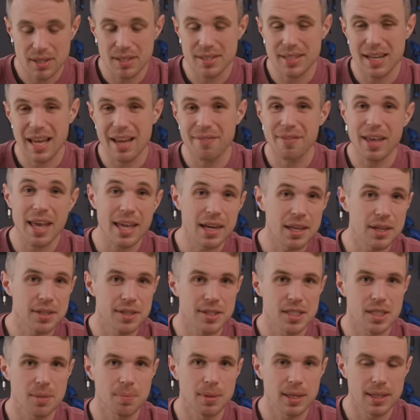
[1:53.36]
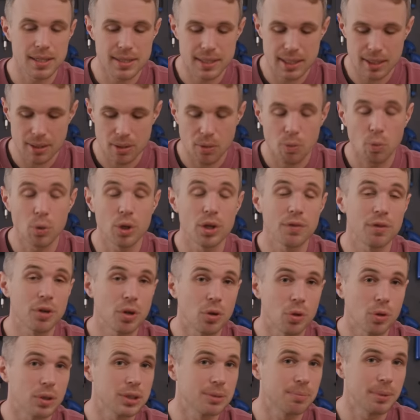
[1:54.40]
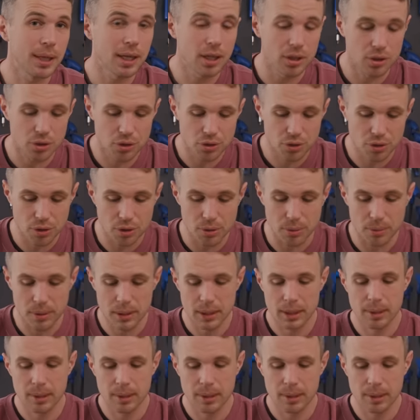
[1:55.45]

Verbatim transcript: doesn't have any adjustability would of course be untrue.